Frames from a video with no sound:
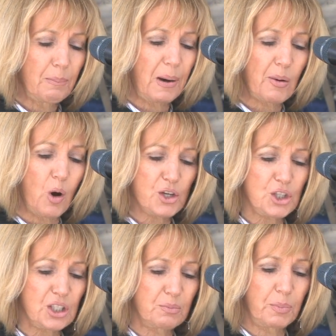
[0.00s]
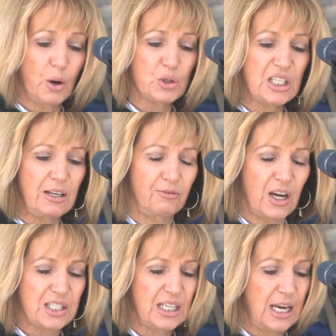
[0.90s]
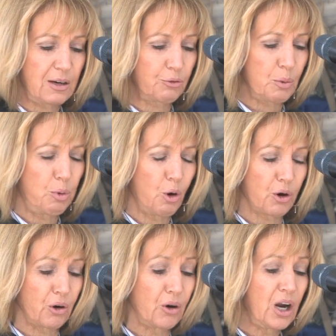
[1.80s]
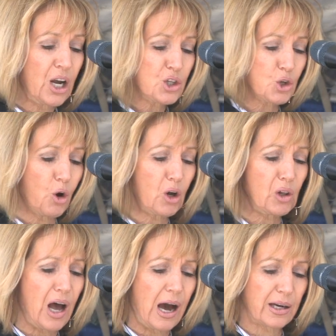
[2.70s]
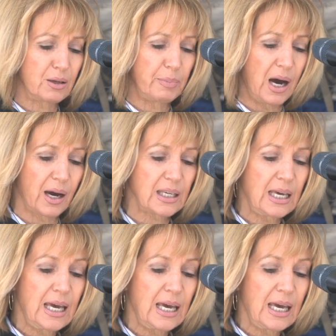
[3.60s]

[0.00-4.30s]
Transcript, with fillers: by Washington Post investigative reporter Joel Achenbach,